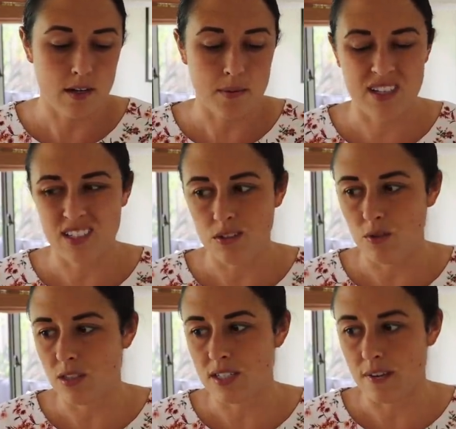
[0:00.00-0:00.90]
because I
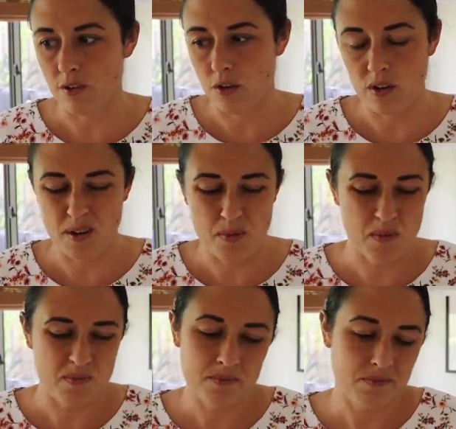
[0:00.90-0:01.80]
knew this afternoon I'd
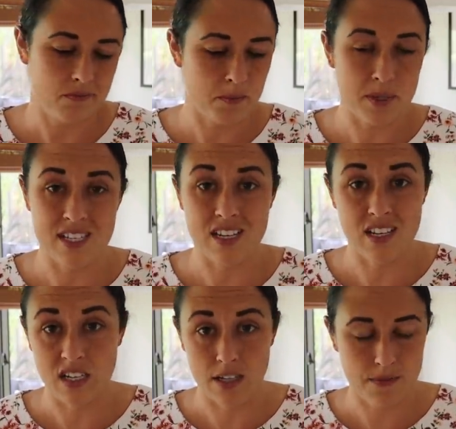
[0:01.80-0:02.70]
be busy
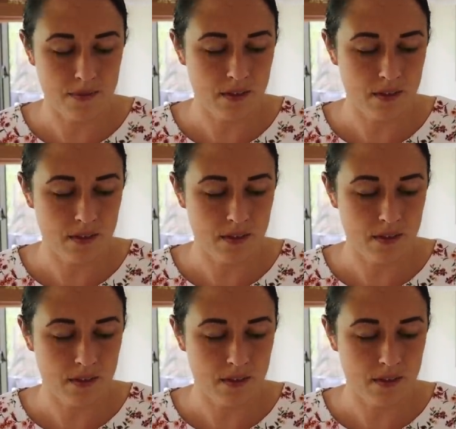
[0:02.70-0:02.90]
enough,